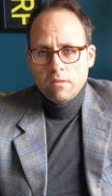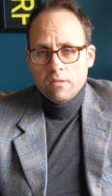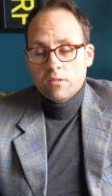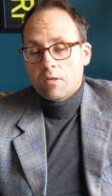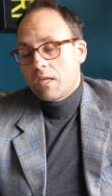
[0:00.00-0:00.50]

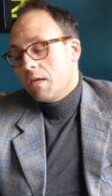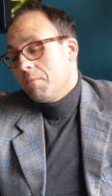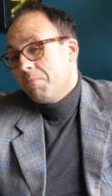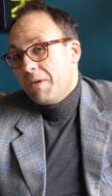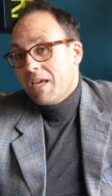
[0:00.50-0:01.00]
So I'd
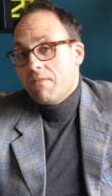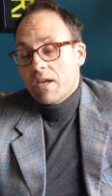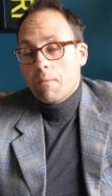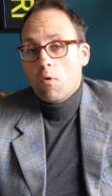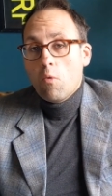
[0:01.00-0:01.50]
be giving
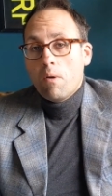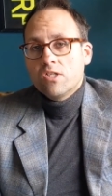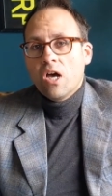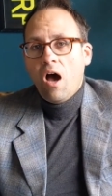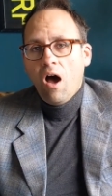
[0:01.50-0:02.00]
up
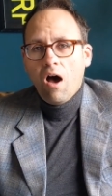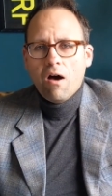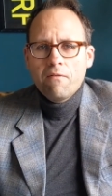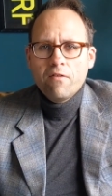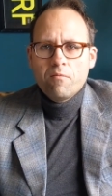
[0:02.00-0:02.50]
almost
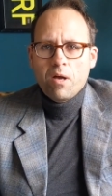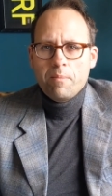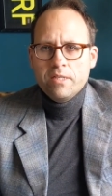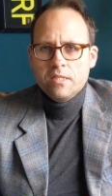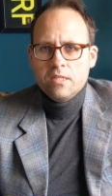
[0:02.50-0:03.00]
half of my
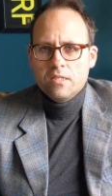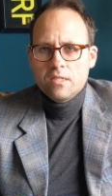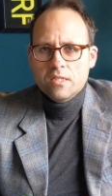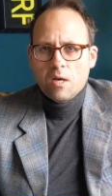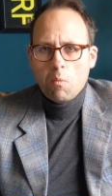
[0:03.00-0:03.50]
business
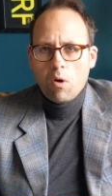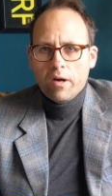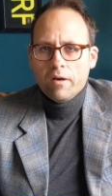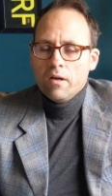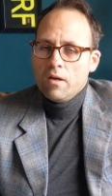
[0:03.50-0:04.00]
to
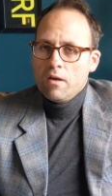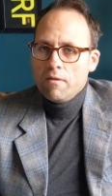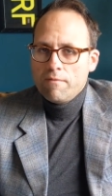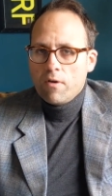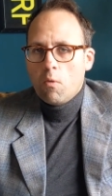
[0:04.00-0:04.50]
someone
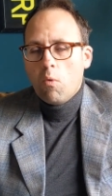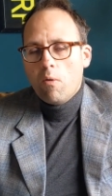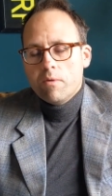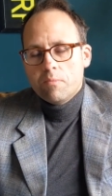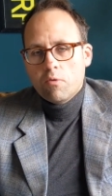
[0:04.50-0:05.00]
for
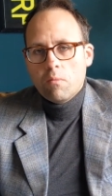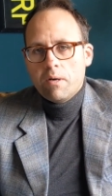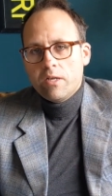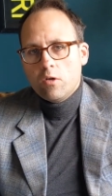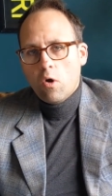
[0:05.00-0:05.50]
what would
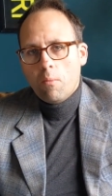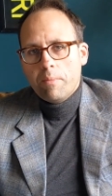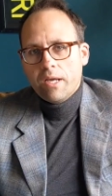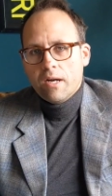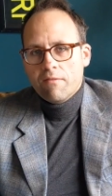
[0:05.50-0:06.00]
probably not
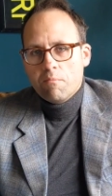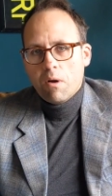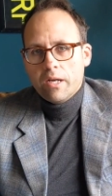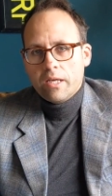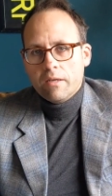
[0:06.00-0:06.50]
be enough
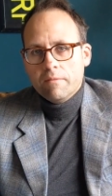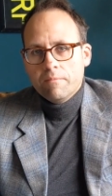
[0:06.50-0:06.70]
money.